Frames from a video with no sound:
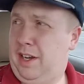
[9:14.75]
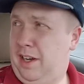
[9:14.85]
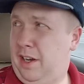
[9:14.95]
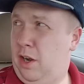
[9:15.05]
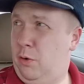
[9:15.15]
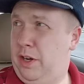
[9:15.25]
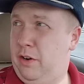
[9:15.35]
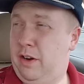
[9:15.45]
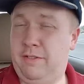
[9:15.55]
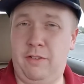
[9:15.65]
go
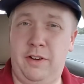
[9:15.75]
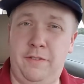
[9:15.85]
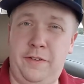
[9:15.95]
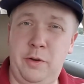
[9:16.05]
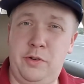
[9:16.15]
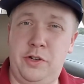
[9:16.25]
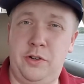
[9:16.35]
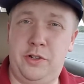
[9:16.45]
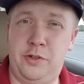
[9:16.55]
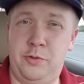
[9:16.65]
here ever in the future
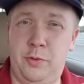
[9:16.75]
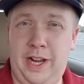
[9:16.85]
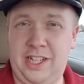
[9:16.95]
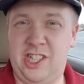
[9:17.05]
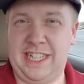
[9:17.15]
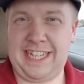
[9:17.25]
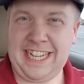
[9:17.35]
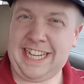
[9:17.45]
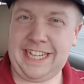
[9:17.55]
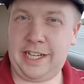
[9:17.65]
to actually
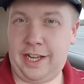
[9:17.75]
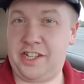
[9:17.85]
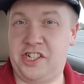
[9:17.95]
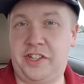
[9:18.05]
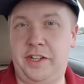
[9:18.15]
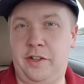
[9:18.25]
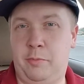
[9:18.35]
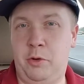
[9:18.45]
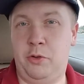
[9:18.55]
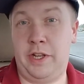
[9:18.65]
eat, not just get a
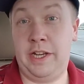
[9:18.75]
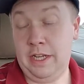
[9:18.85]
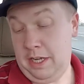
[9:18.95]
smoothie.